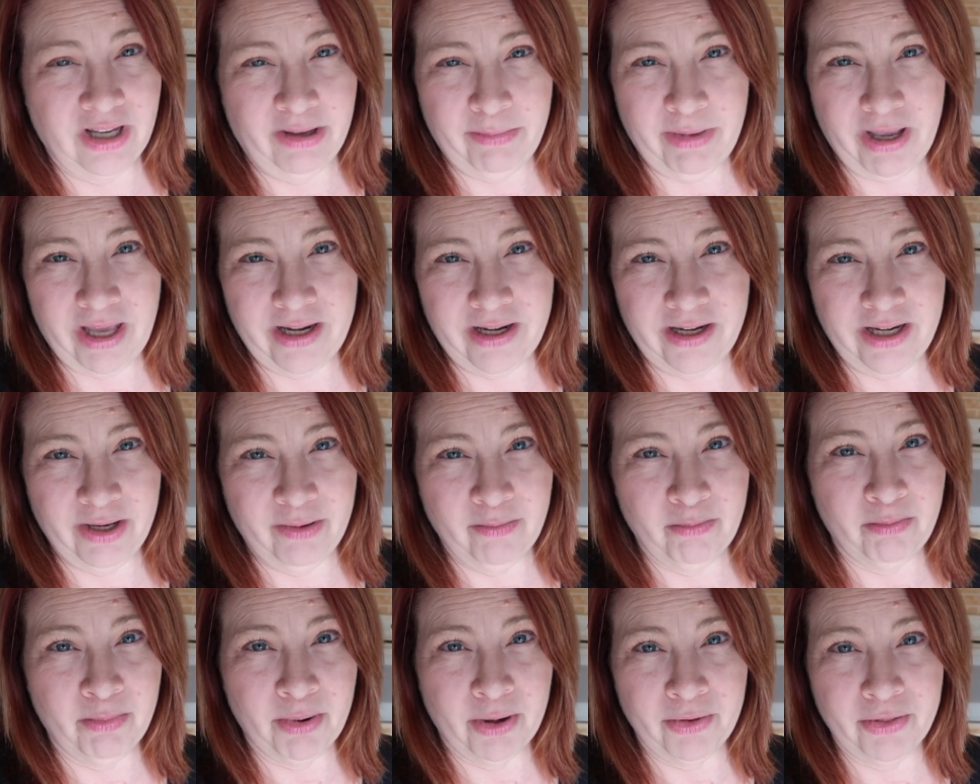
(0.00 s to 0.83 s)
I'm
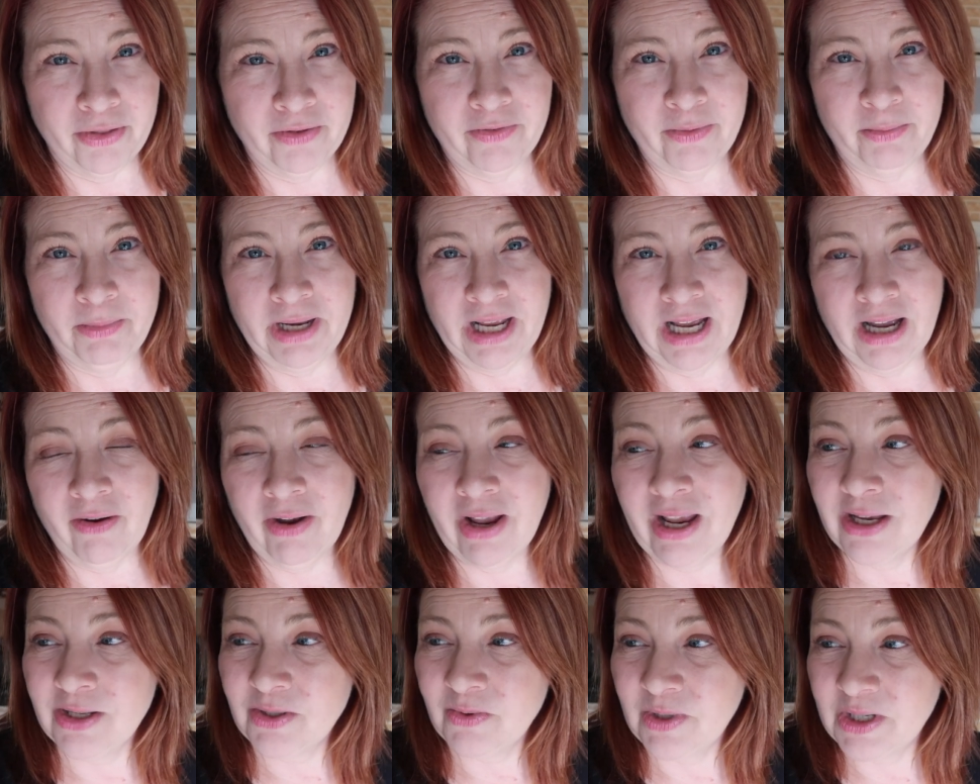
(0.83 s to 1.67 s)
editing both of them now
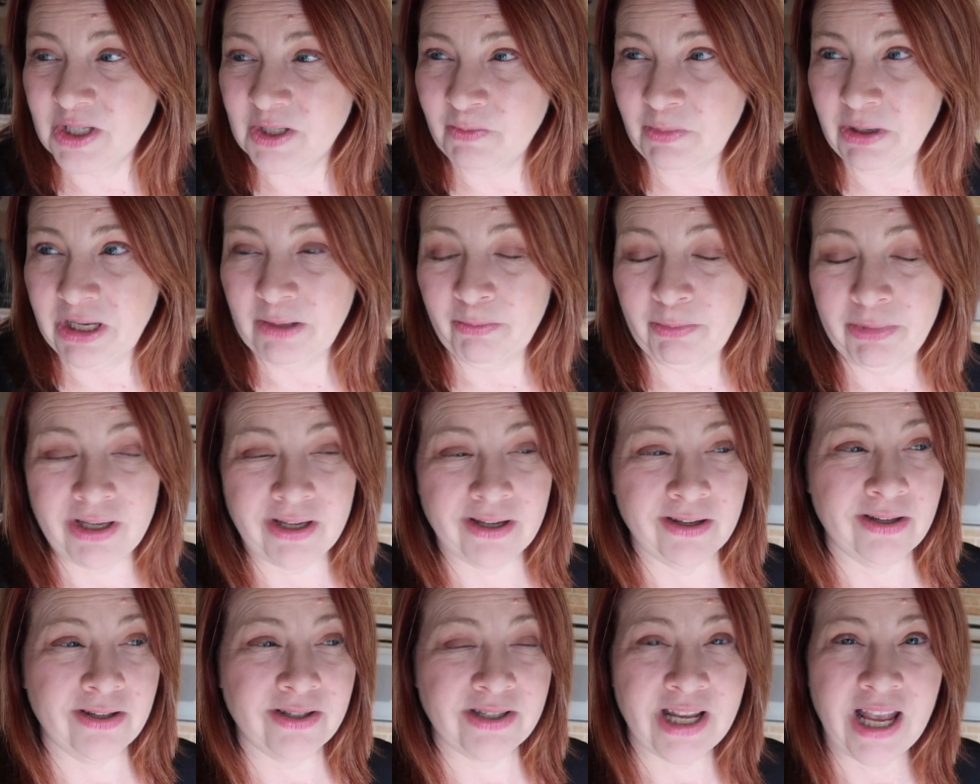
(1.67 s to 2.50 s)
as we speak
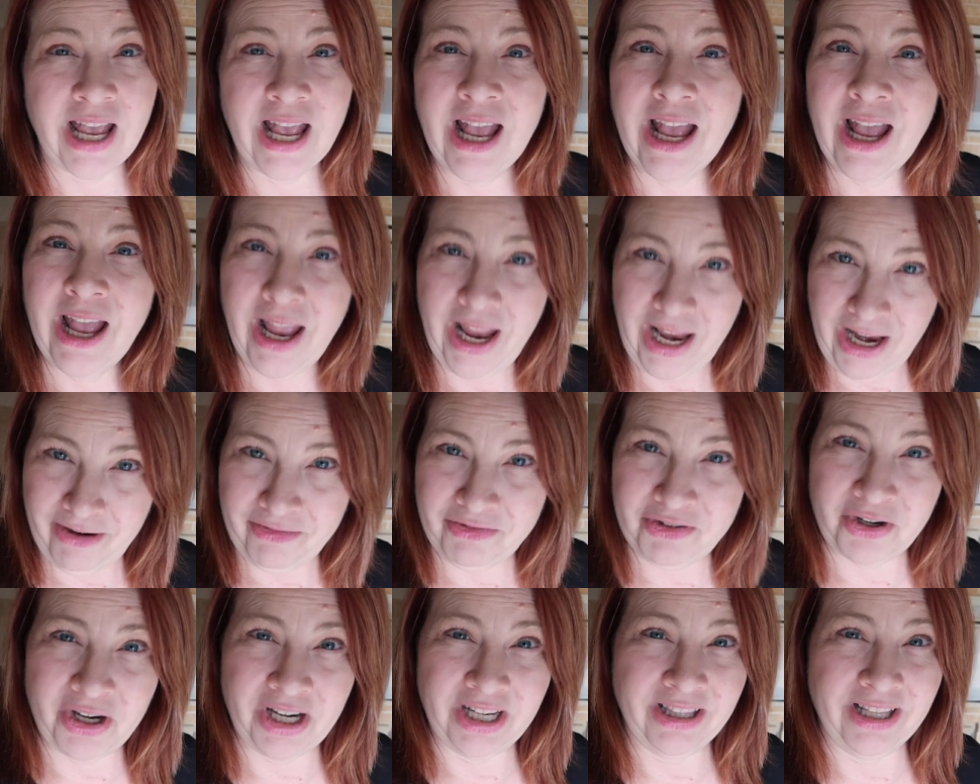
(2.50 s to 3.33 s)
because
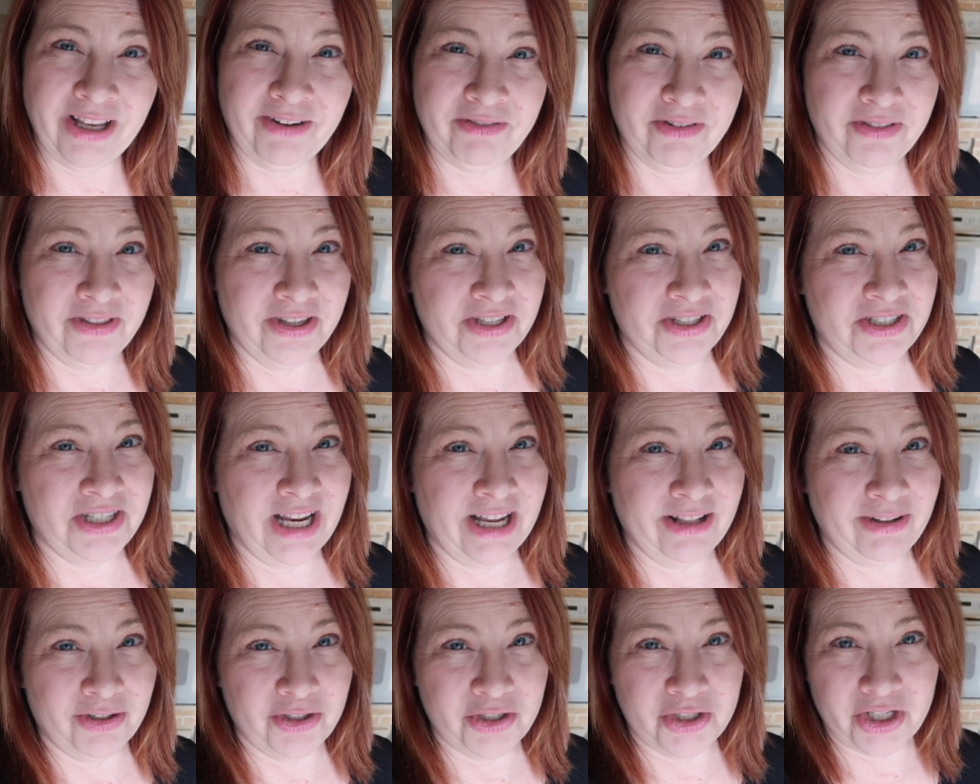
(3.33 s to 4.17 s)
after I left this
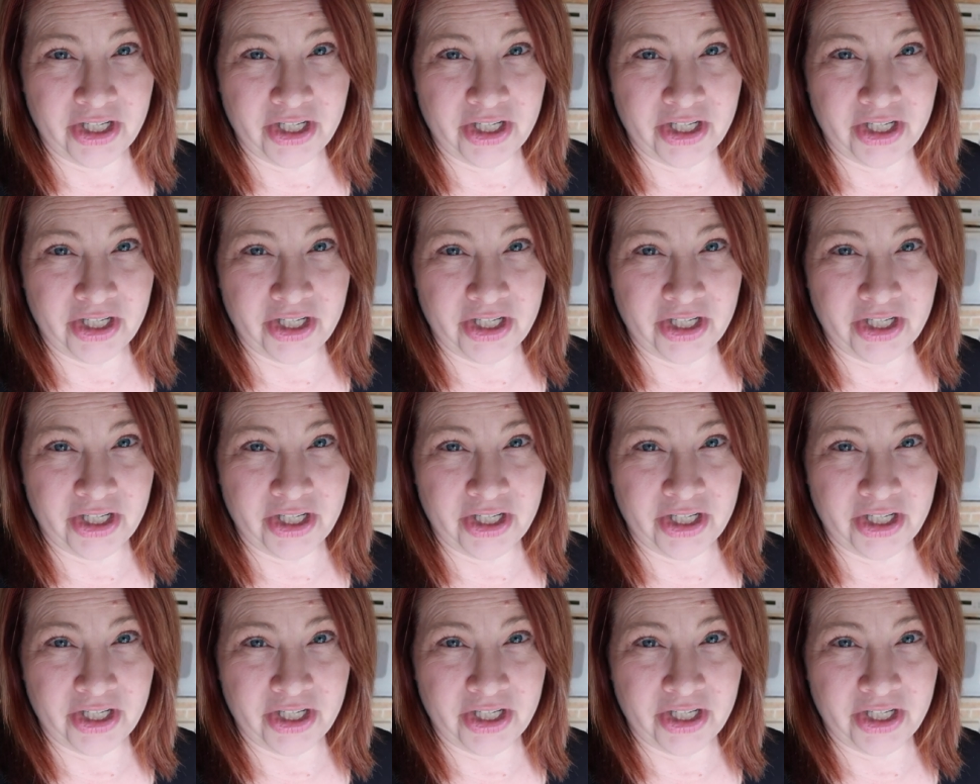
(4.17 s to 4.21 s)
Dollar